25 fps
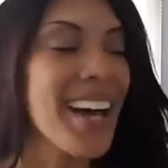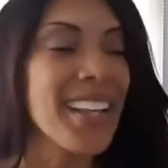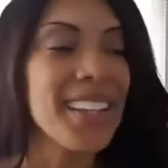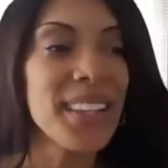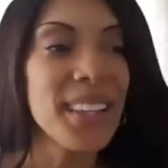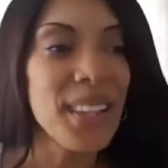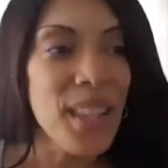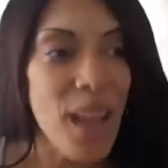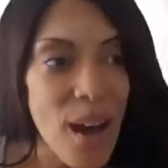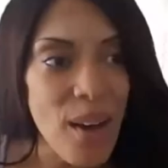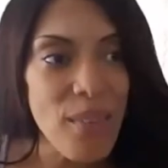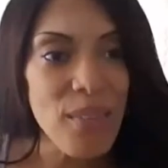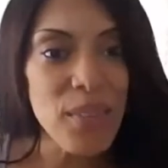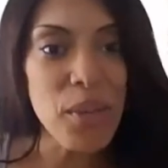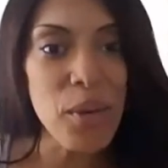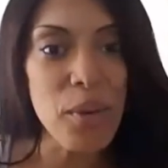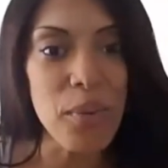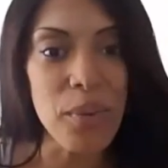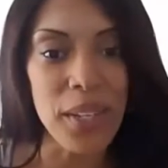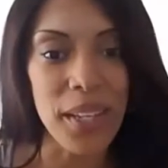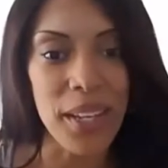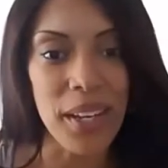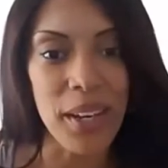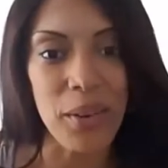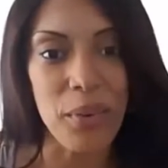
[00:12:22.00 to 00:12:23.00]
I love
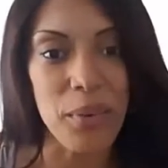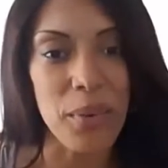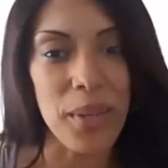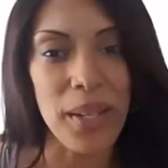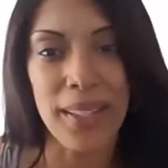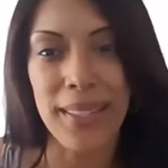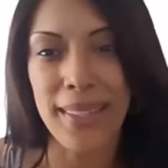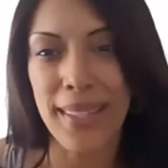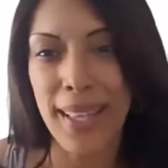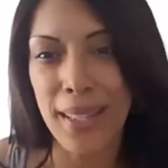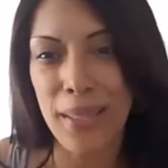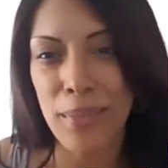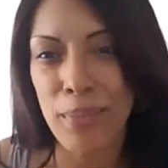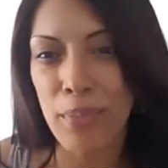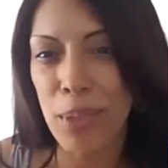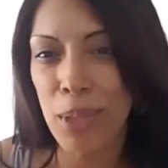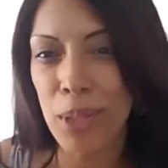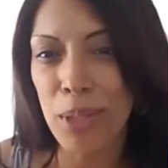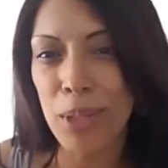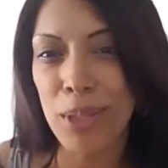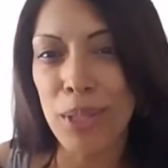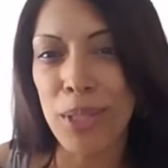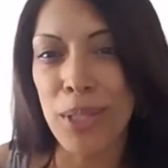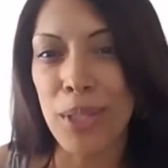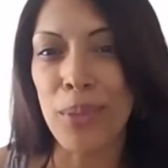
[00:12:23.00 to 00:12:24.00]
human hair wigs. That's
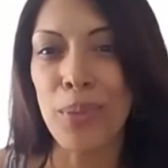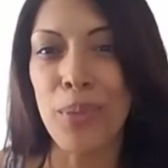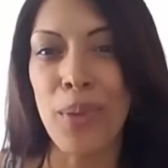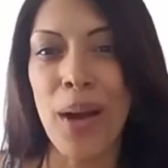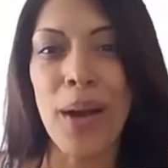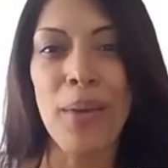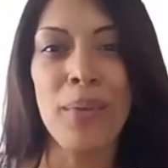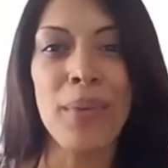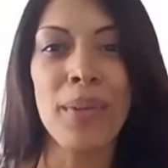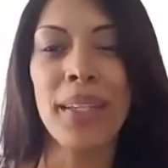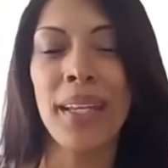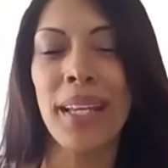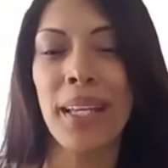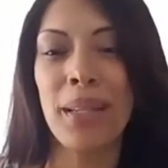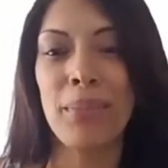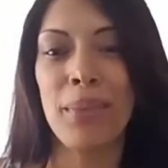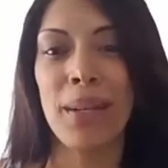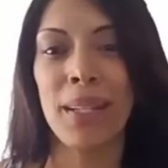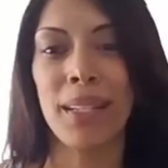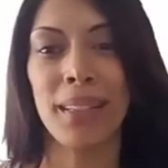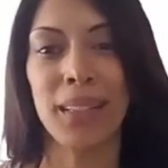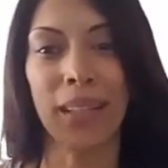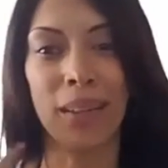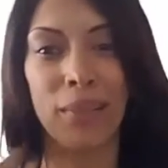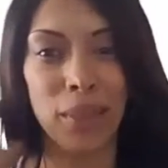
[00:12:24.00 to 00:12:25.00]
bullshit. Why wouldn't
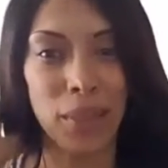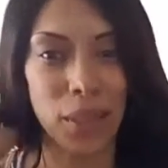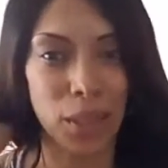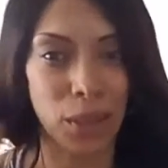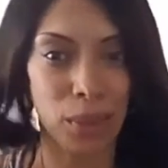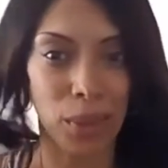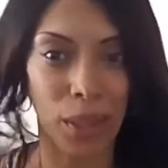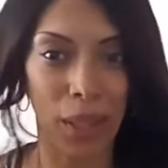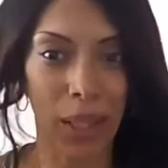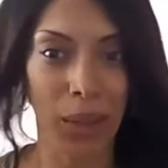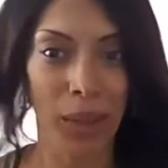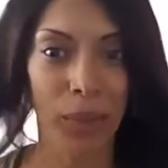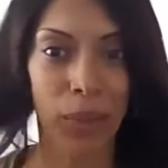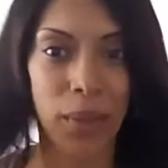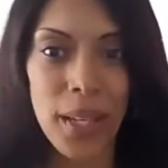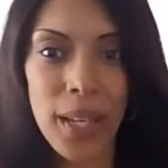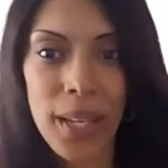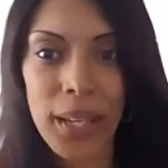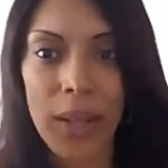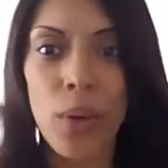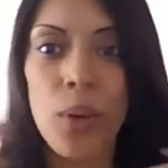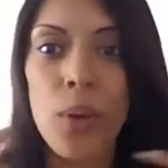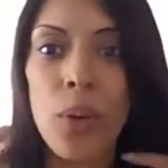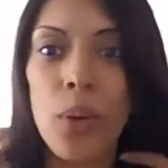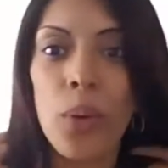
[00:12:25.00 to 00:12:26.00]
anybody love a human hair
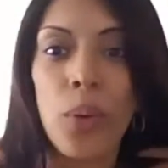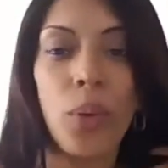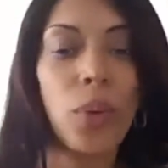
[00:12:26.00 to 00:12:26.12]
wig?